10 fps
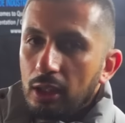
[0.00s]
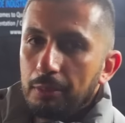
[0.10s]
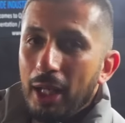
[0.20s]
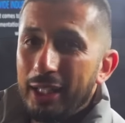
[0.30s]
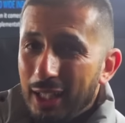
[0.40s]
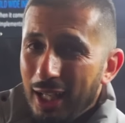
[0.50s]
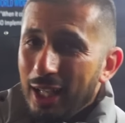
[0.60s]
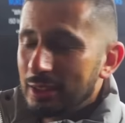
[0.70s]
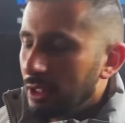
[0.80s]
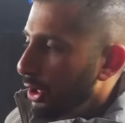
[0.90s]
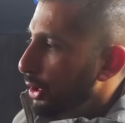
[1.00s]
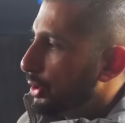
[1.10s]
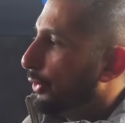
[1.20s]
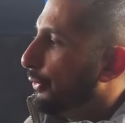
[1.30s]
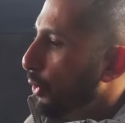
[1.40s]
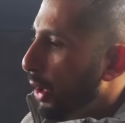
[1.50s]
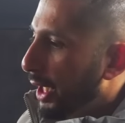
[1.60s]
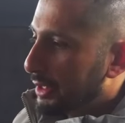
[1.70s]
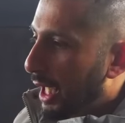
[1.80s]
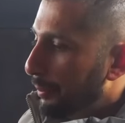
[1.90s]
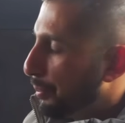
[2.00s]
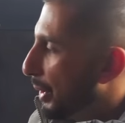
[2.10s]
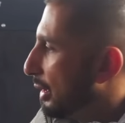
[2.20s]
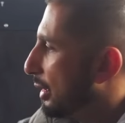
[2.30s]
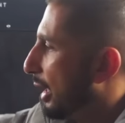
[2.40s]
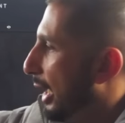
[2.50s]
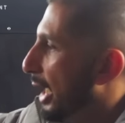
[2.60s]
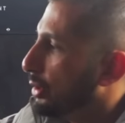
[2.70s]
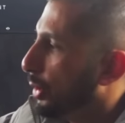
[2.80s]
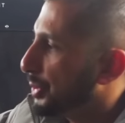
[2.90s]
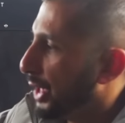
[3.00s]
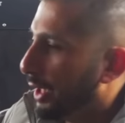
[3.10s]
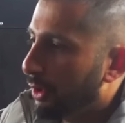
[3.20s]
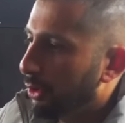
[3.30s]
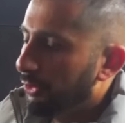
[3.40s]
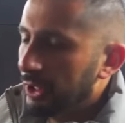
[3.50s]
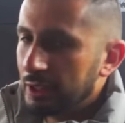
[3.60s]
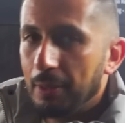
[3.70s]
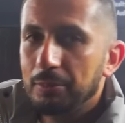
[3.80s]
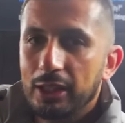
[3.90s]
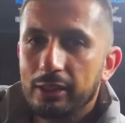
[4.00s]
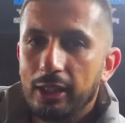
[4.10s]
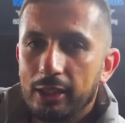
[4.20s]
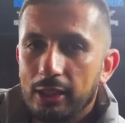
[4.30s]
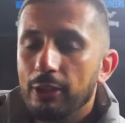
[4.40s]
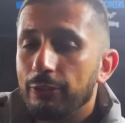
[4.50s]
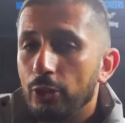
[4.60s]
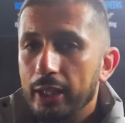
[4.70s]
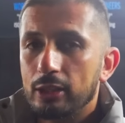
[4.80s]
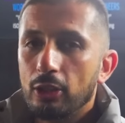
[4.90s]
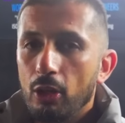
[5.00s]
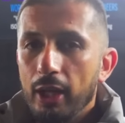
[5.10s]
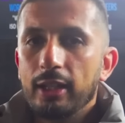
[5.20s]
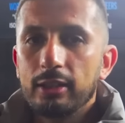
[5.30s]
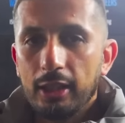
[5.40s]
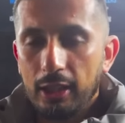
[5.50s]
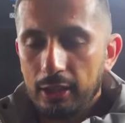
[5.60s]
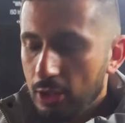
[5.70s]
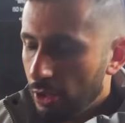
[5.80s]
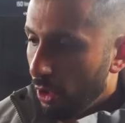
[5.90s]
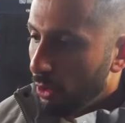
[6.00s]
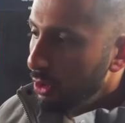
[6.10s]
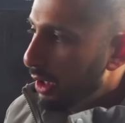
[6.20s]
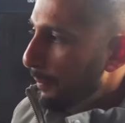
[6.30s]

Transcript: my cars. So for example, the Ragtop sunroof is something that if you had to go enter in a show,